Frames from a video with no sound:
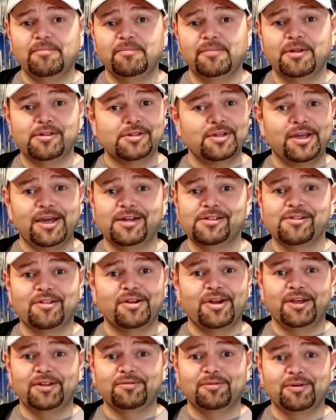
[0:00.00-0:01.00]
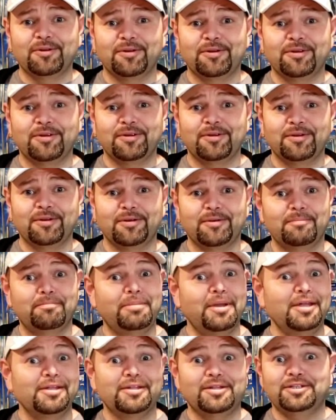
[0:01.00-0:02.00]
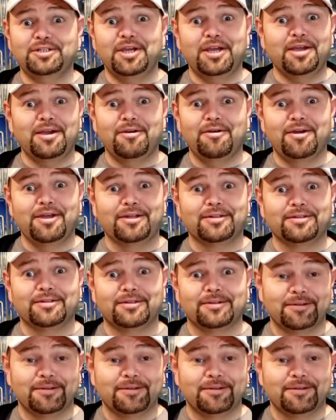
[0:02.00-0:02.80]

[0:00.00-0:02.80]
I'll see you guys in the next one. Peace and chicken grease.